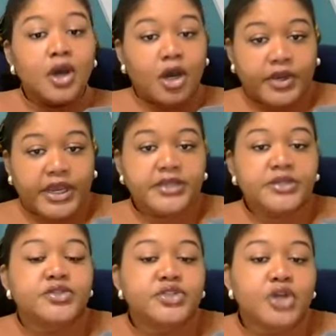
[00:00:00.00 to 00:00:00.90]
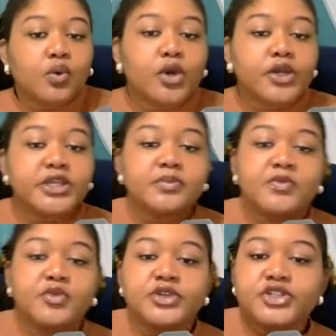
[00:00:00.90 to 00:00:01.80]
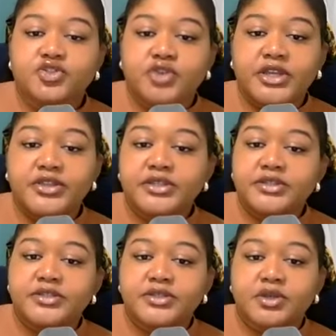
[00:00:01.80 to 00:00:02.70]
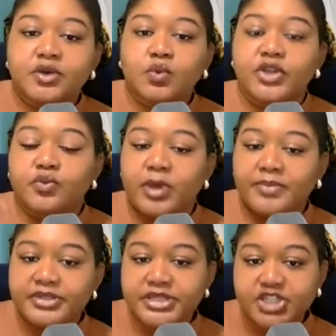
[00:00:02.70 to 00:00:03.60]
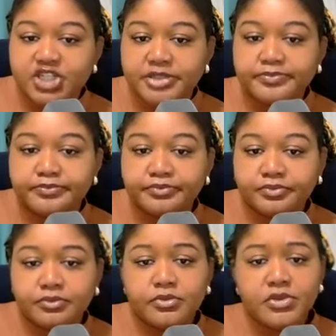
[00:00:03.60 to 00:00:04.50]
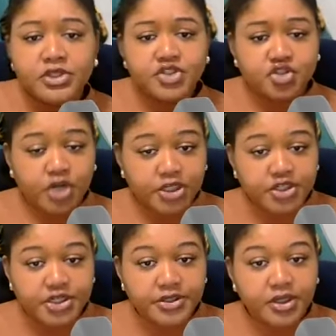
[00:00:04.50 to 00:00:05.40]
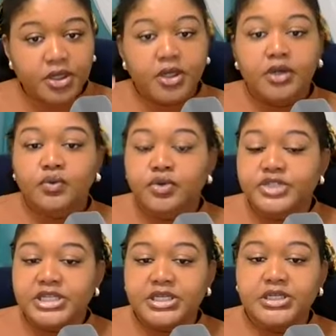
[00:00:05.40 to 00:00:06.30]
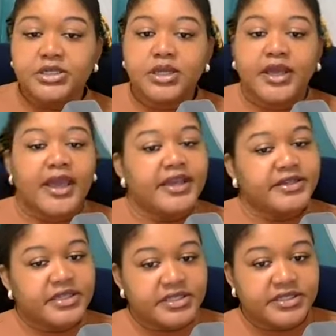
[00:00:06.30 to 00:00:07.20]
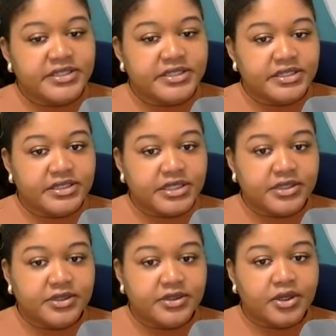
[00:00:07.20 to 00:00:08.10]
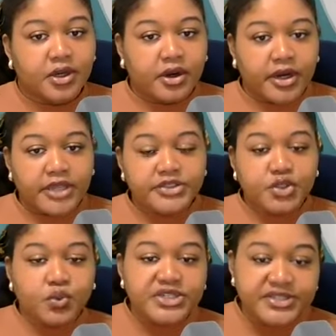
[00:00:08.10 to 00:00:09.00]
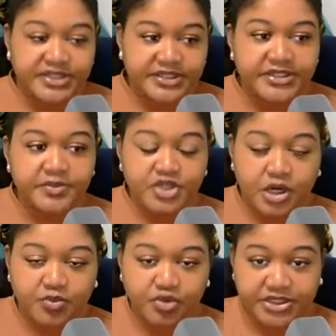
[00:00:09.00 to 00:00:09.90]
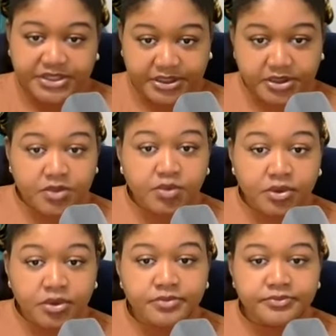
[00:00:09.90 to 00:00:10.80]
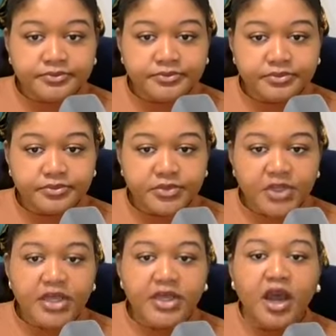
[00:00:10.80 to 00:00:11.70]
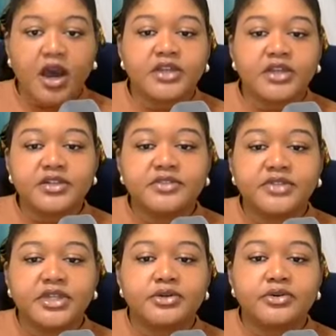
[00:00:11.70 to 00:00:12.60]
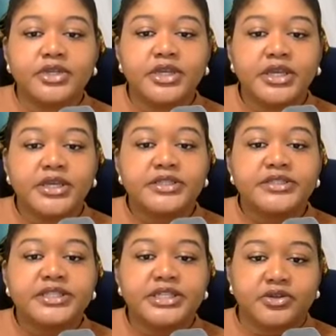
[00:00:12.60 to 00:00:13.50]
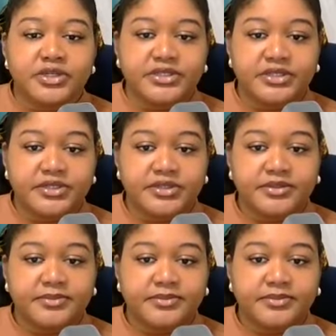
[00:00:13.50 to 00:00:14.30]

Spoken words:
Okay. So, working memory strengthens with repetition, structure, routine, and consistency. All right. So, when systems are predictable, cognitive load decreases.